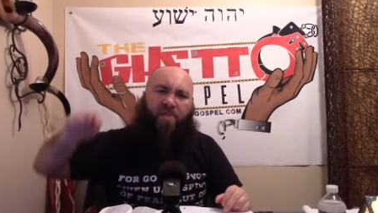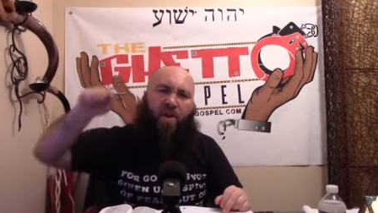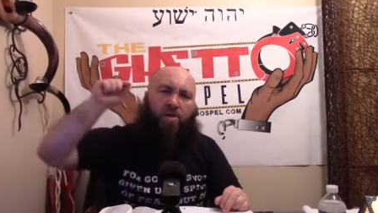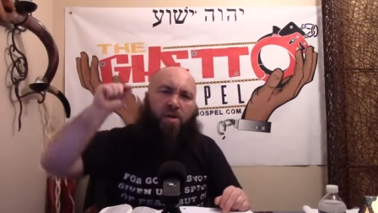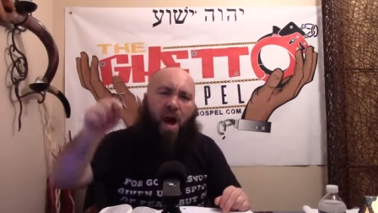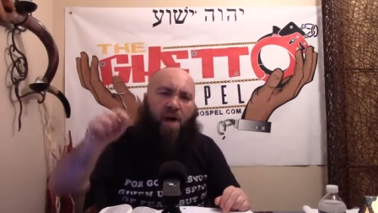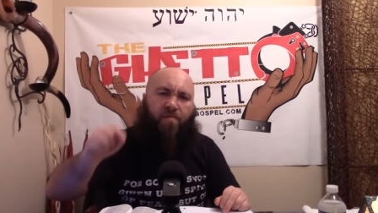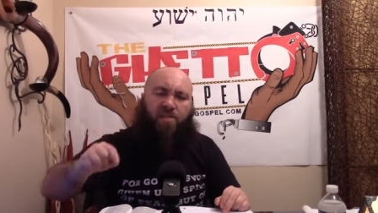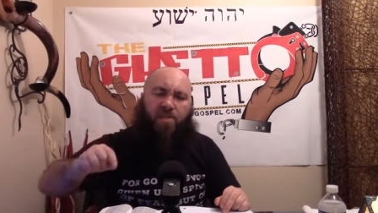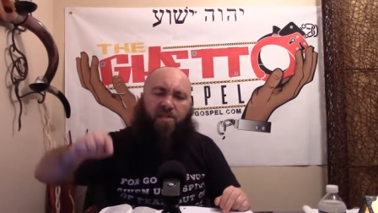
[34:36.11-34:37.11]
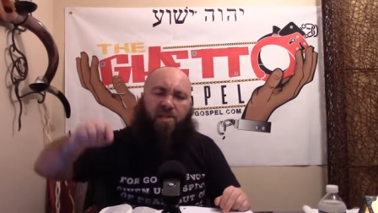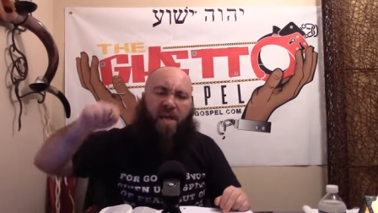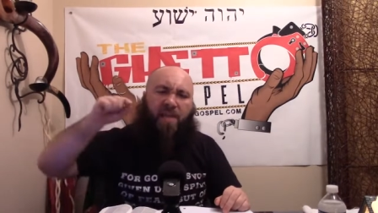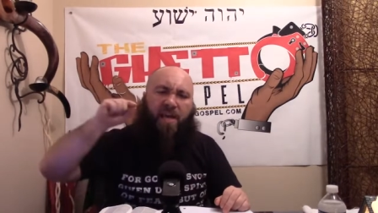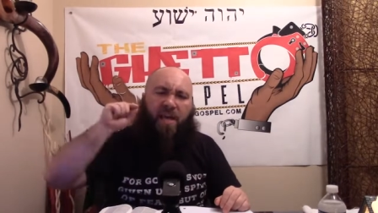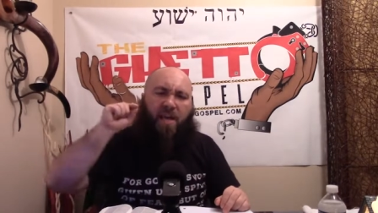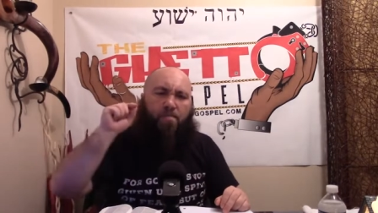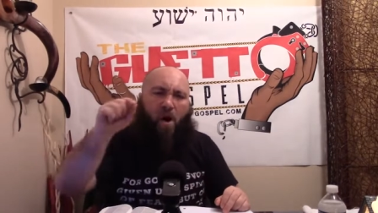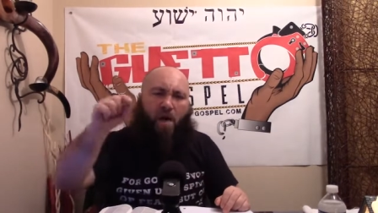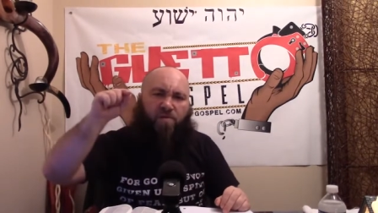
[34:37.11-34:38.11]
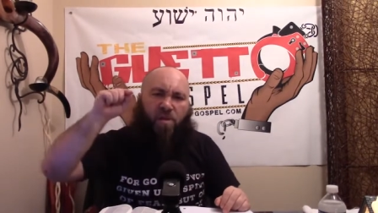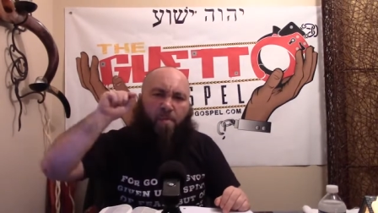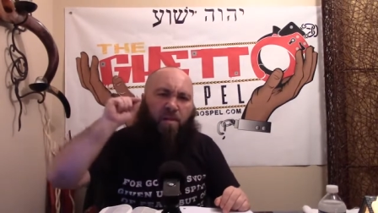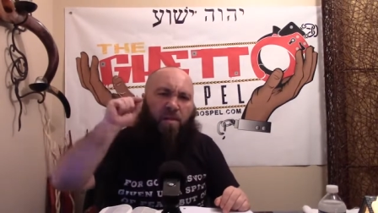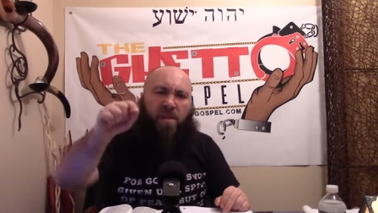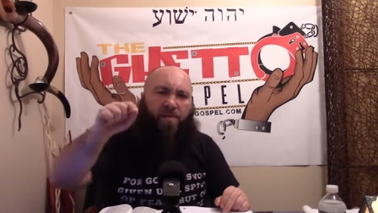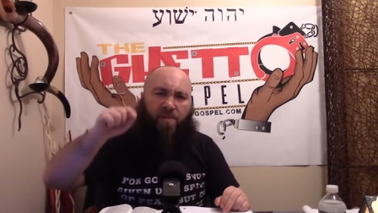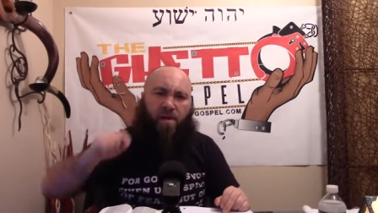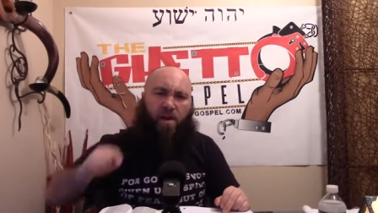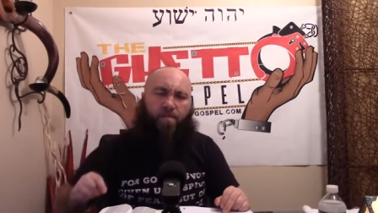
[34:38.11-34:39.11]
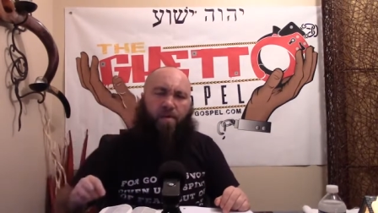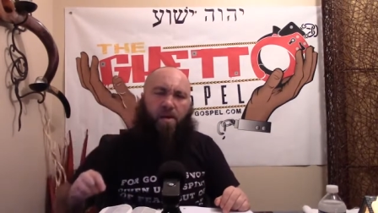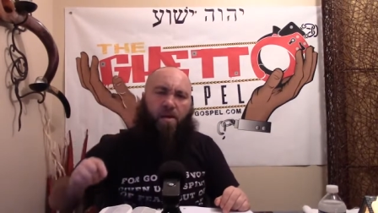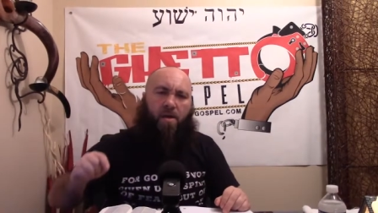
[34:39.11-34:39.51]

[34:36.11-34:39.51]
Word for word: They're novices that get puffed up and lifted up